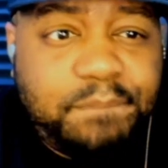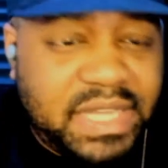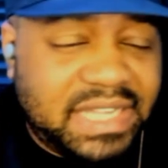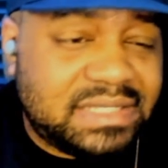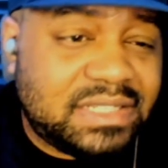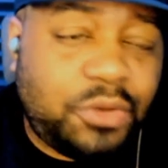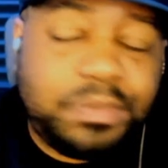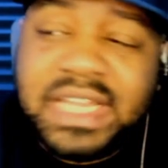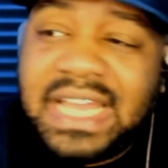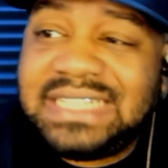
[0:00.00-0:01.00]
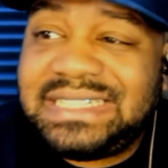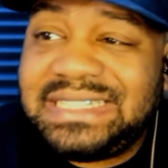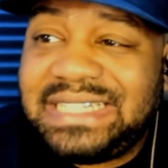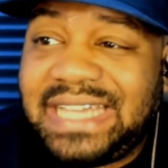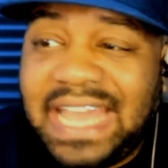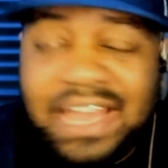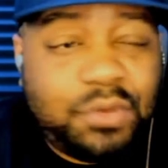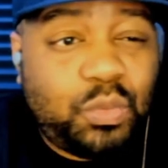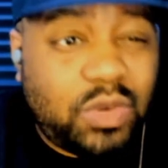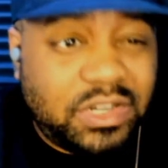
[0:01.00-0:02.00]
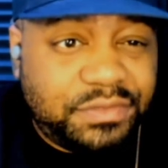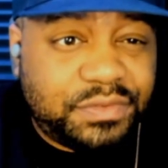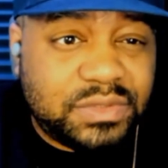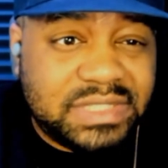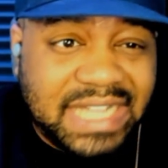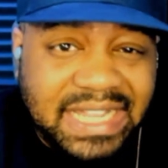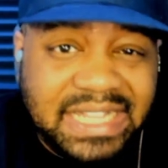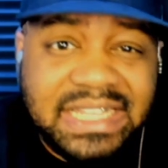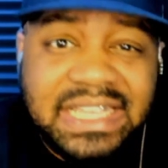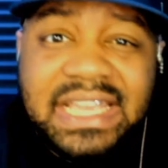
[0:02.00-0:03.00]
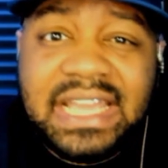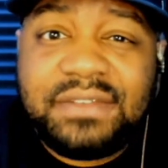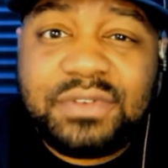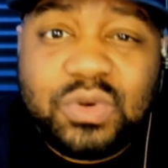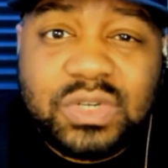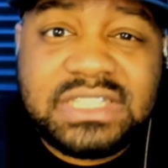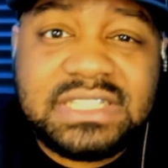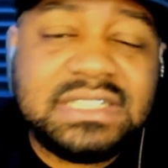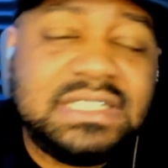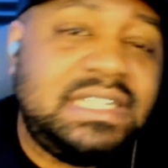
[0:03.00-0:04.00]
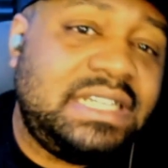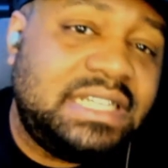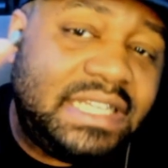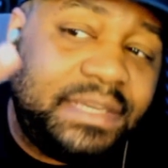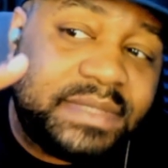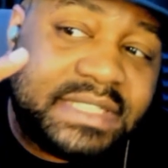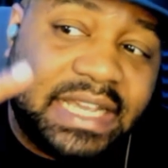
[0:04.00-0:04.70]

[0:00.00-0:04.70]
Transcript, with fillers: But hope you guys have a wonderful day, and of course, keep it